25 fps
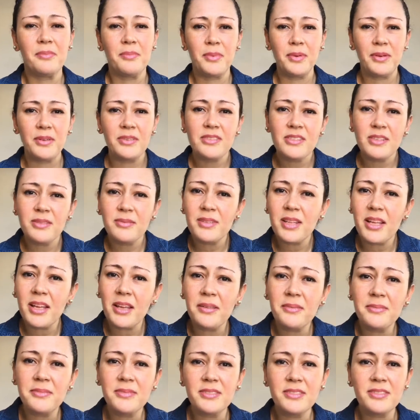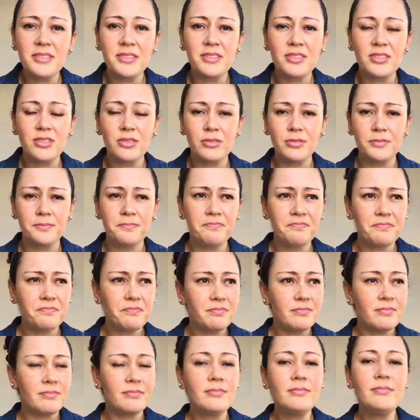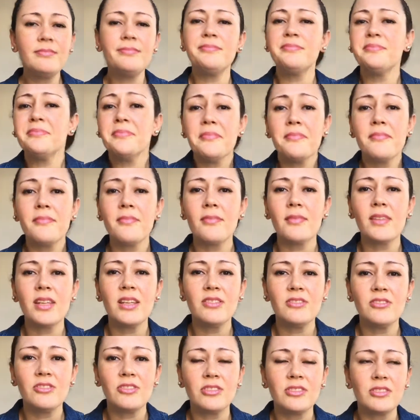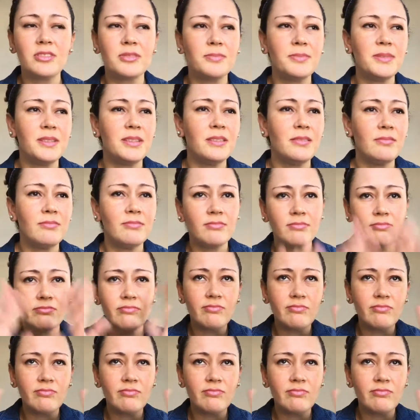But sometimes to just be